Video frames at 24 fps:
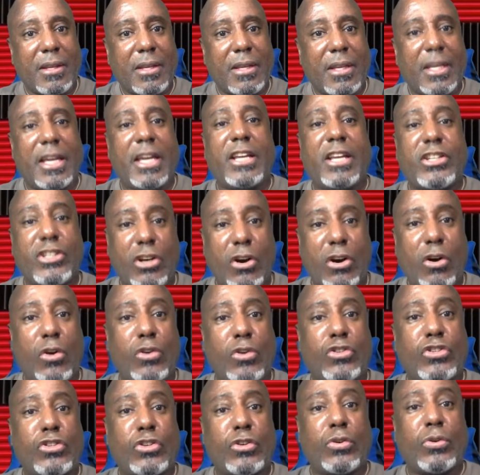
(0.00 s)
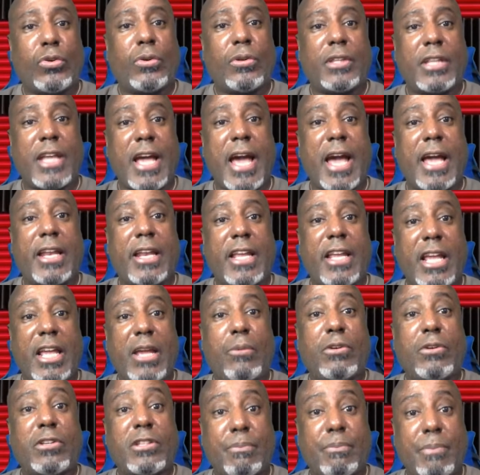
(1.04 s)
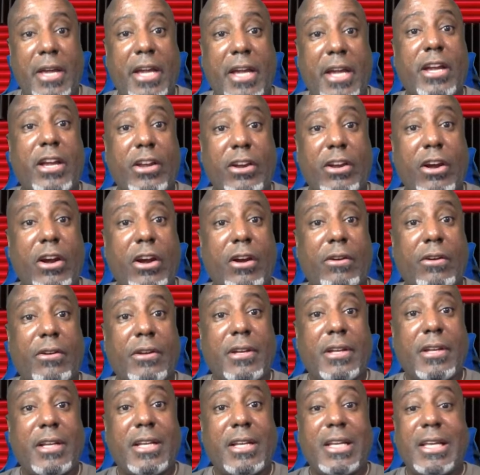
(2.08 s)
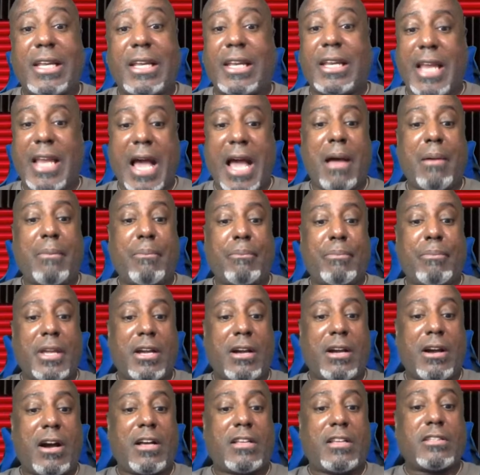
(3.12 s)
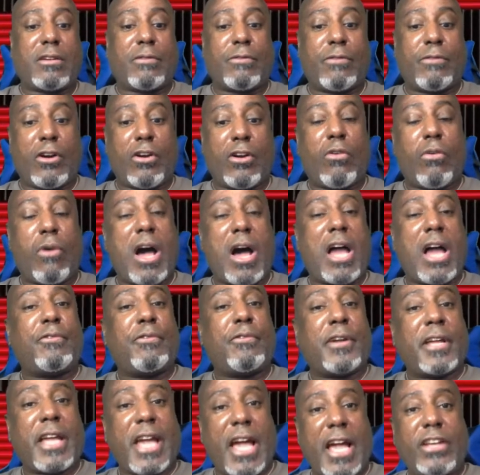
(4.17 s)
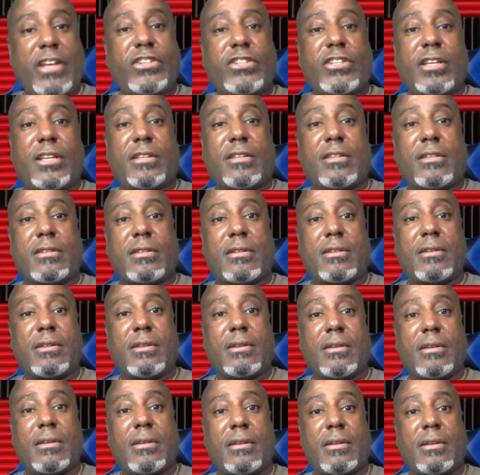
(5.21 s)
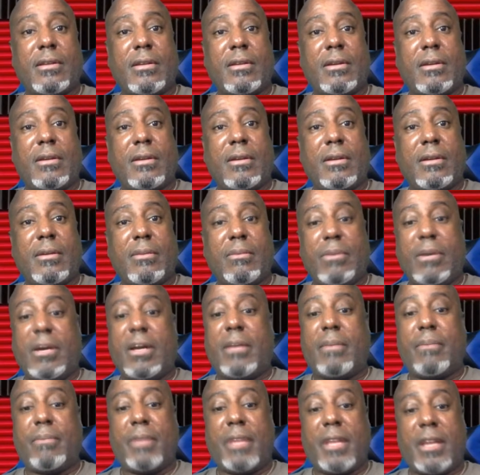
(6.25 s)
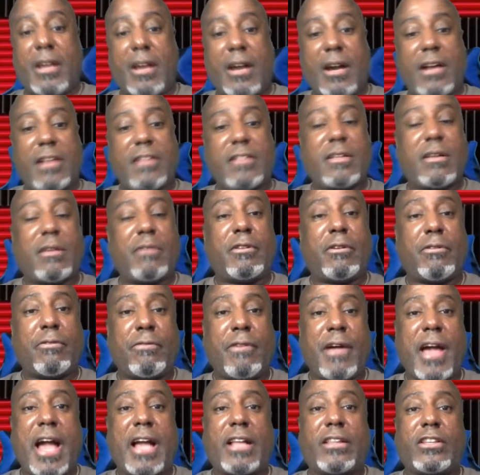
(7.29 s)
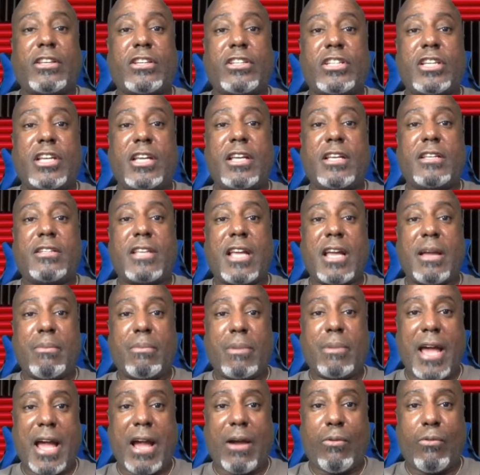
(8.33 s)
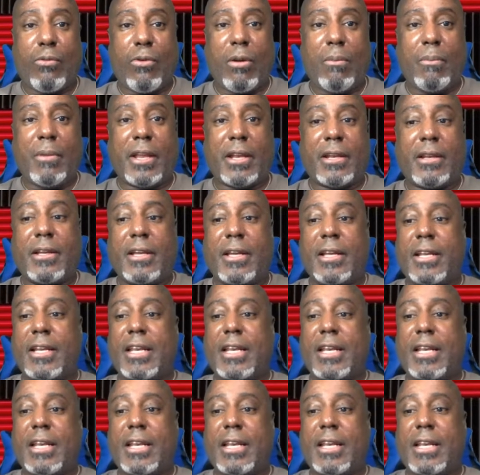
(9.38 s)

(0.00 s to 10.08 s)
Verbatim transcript: He told you that he was picking her not because of her qualifications, but because of the fact that she's a black woman.